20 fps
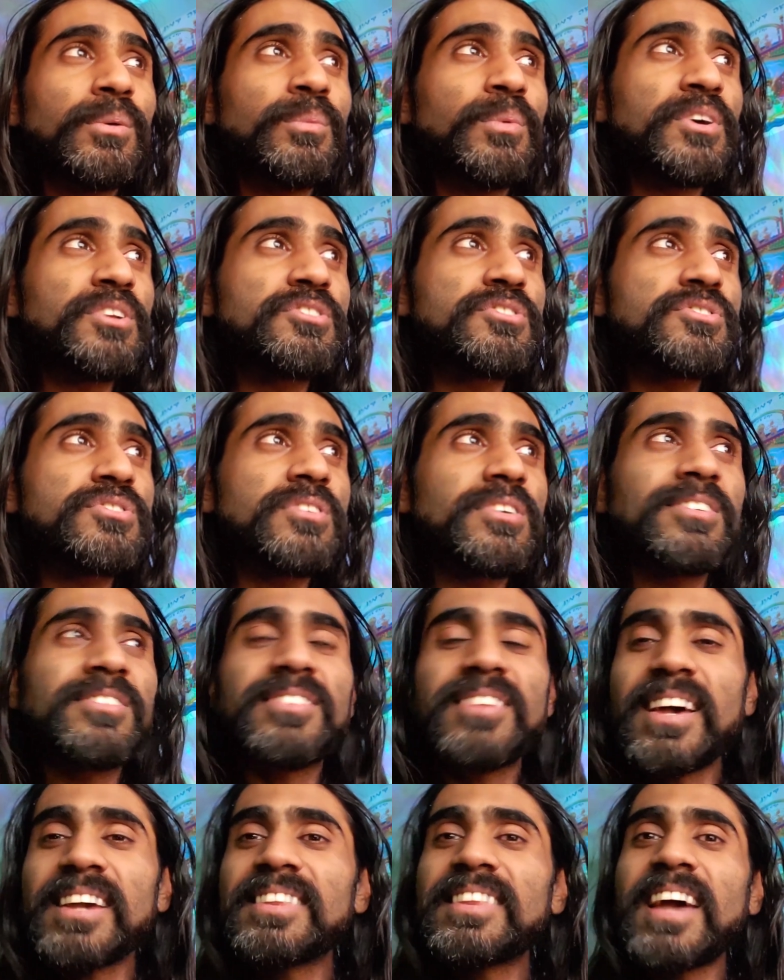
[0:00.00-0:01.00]
which
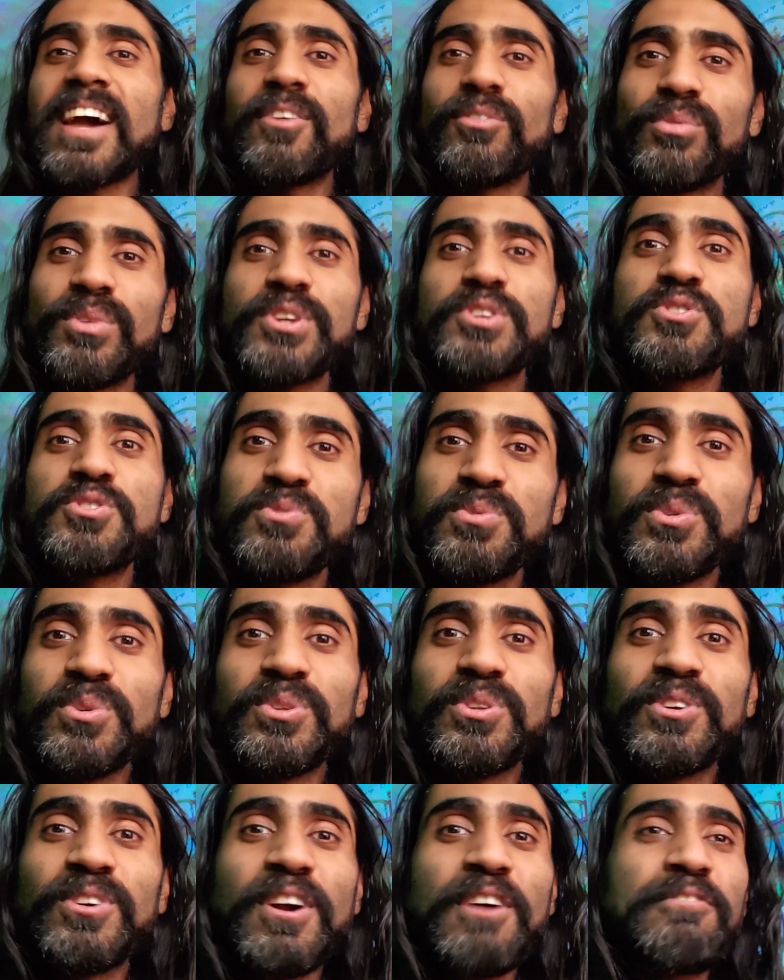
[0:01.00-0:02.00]
is like that rich
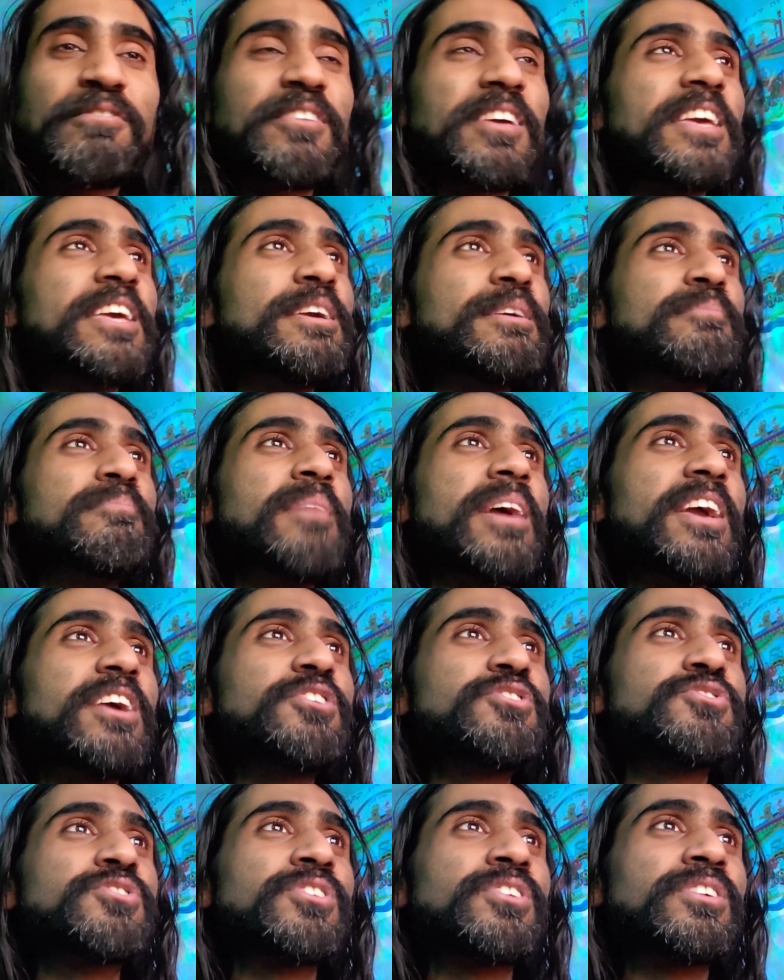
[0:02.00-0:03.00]
ruler of E
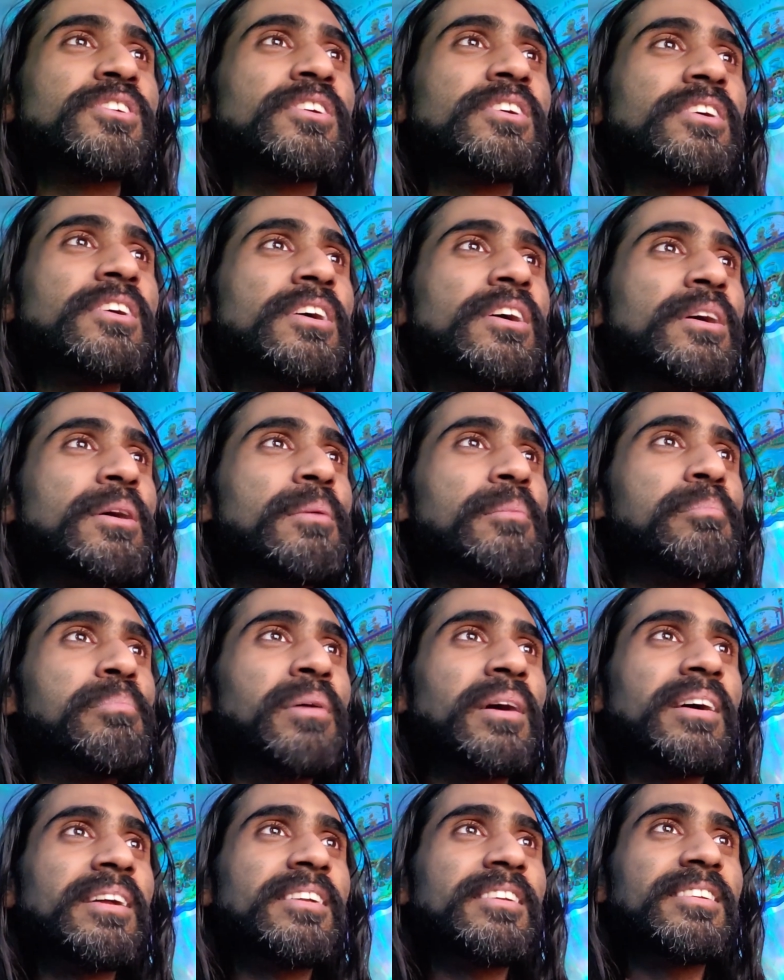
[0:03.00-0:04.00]
major,
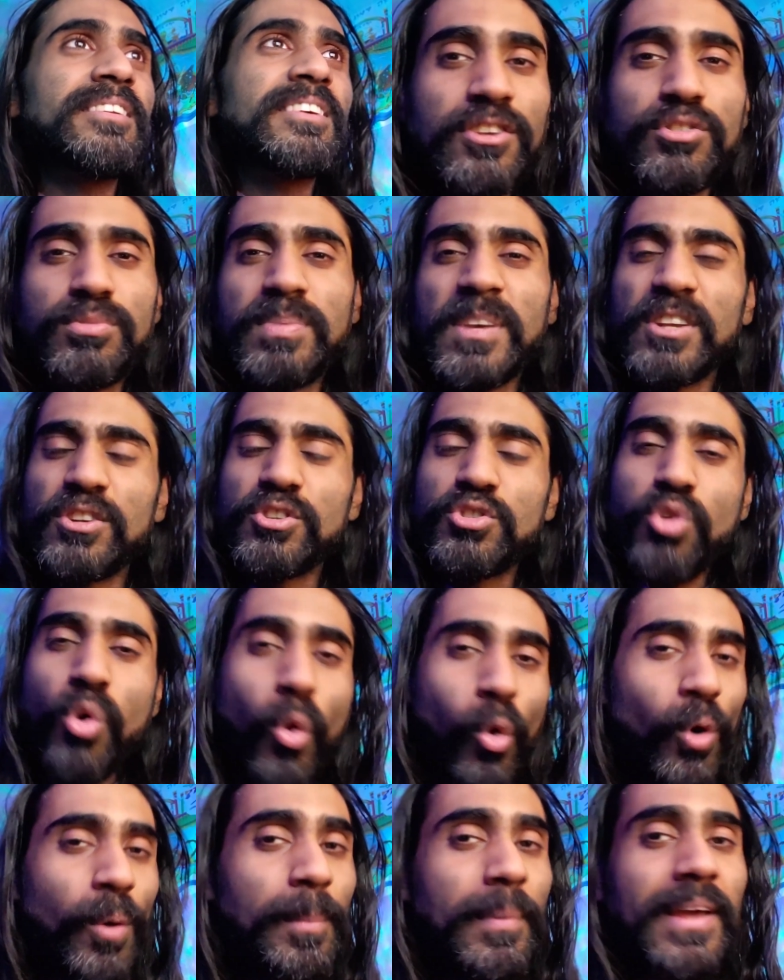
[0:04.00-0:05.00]
but he's being
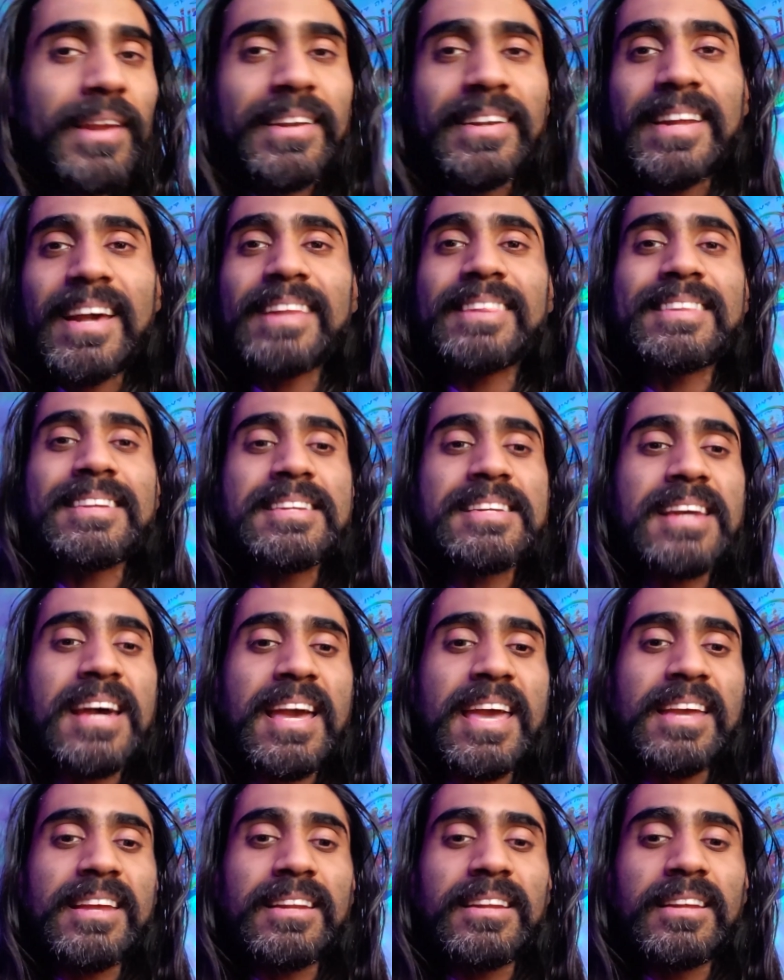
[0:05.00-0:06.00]
tormented at the
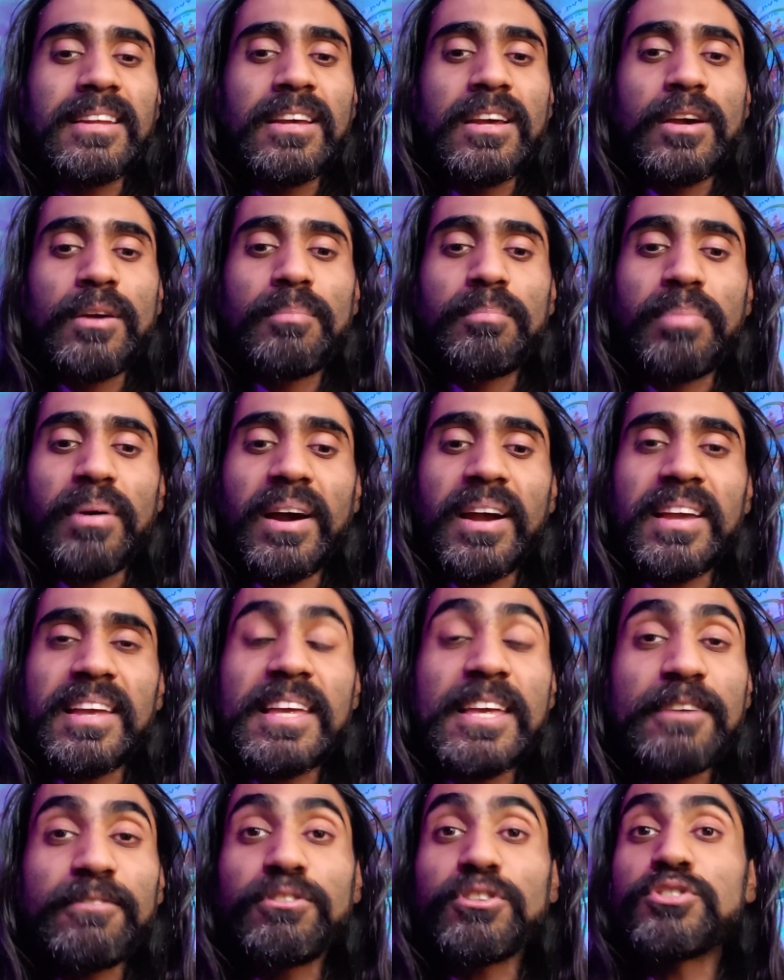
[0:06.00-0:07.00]
night by
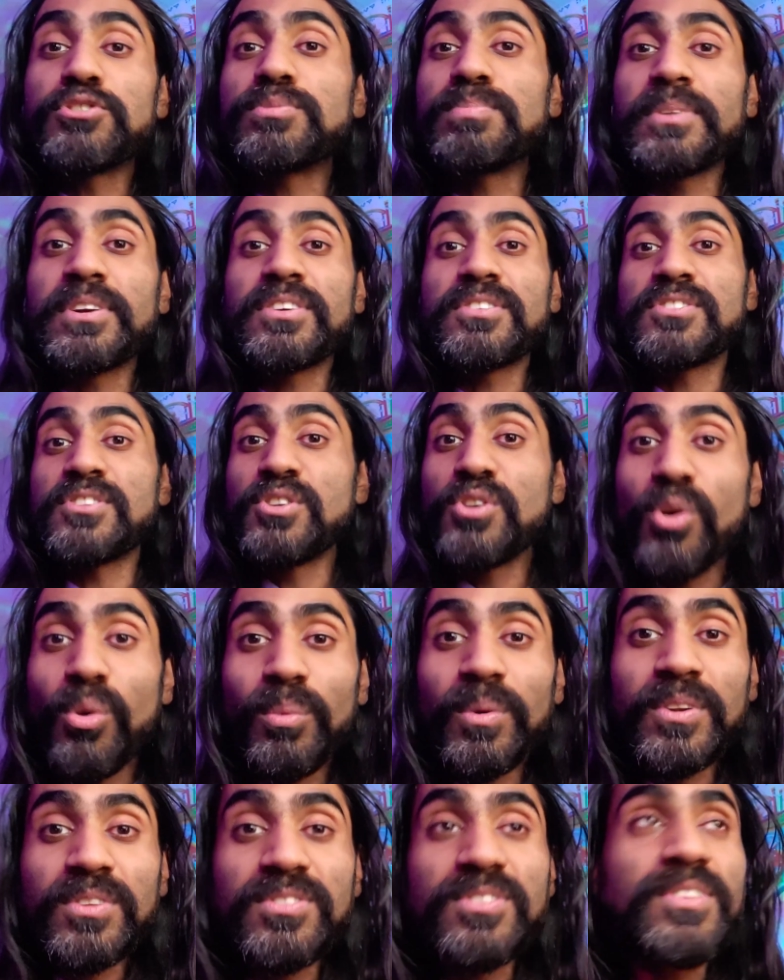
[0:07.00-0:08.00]
evil spirits and no
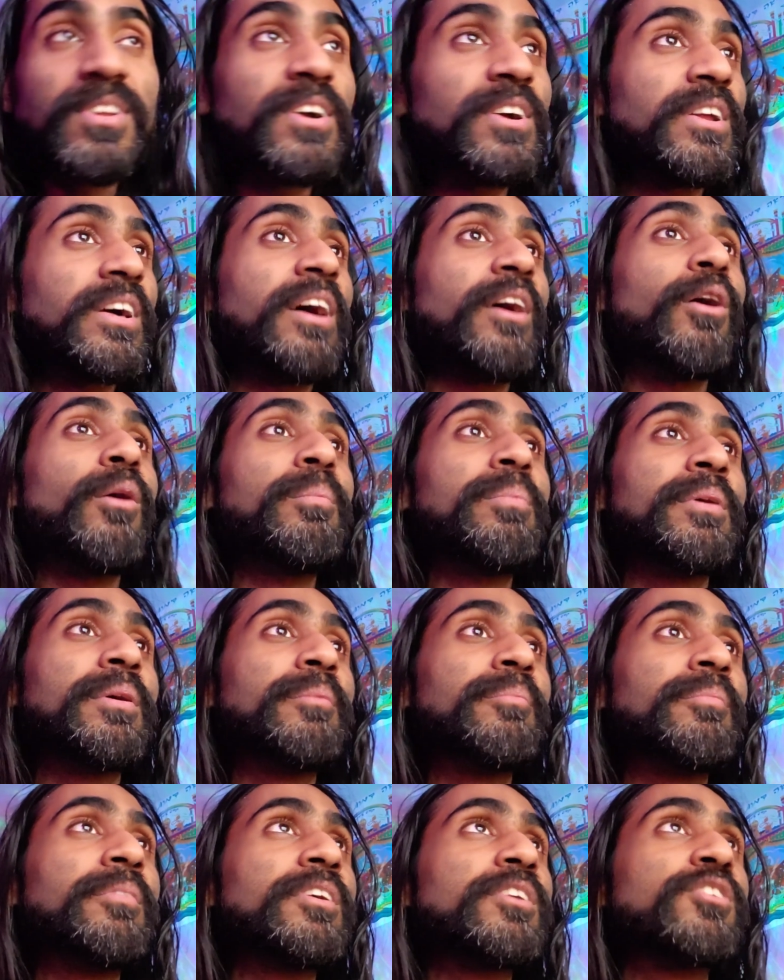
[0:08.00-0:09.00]
one's there to help
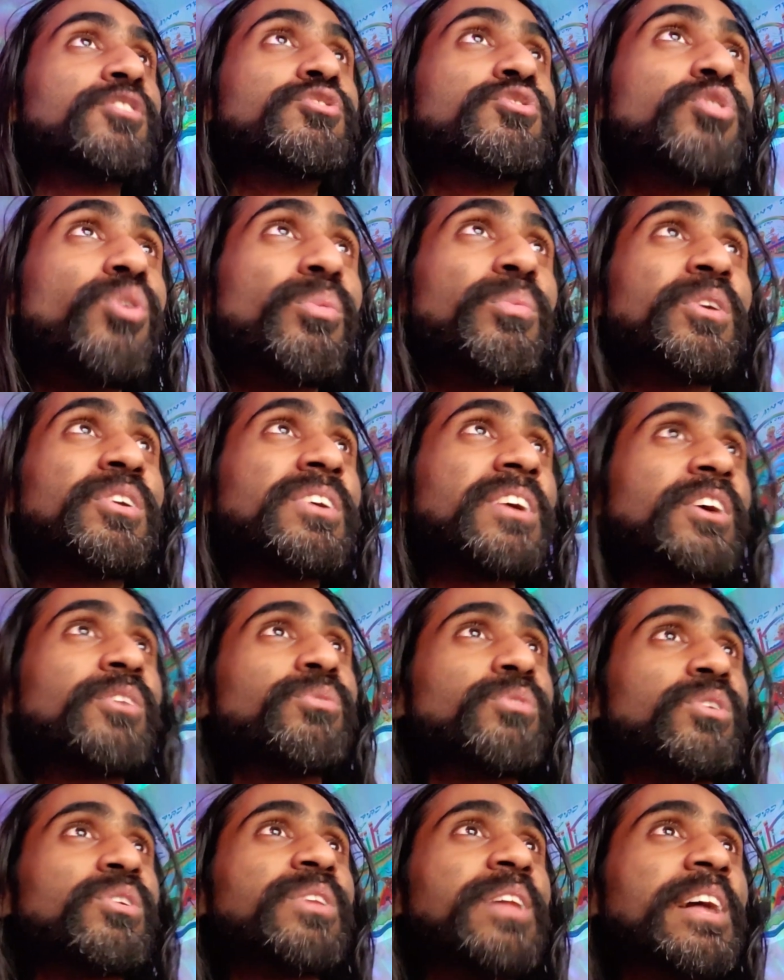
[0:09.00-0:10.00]
him because no one
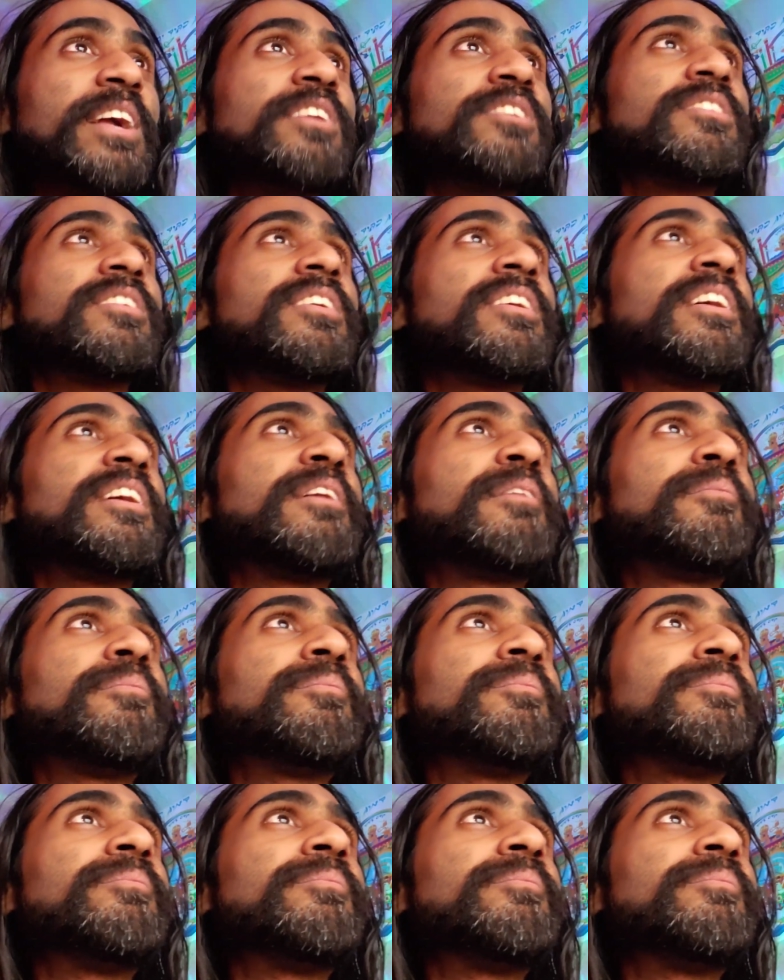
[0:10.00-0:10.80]
can relate to him.